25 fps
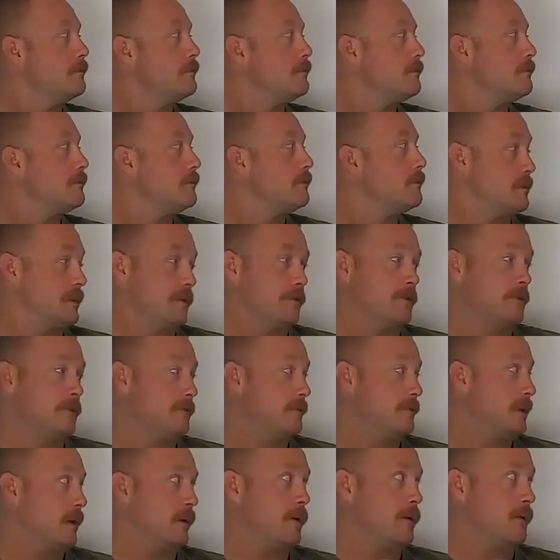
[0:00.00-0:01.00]
Sometimes
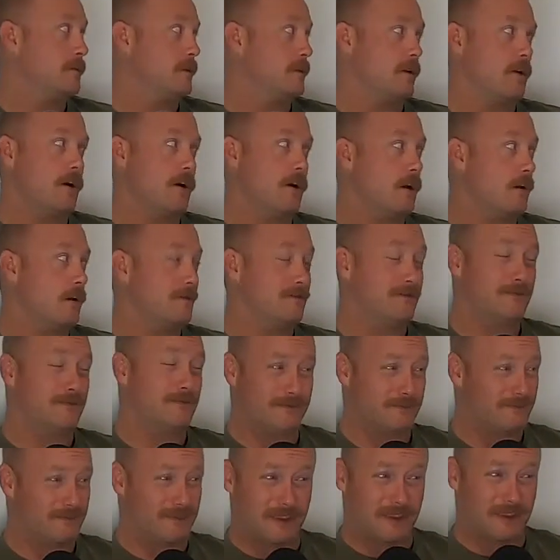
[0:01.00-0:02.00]
that guy's the guy.
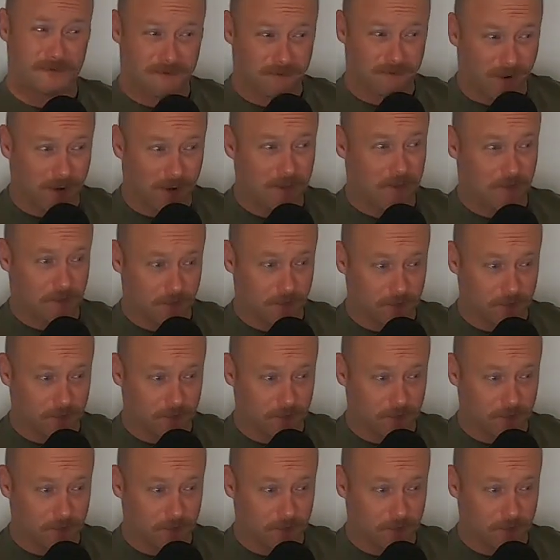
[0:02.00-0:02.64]
They're fucking not the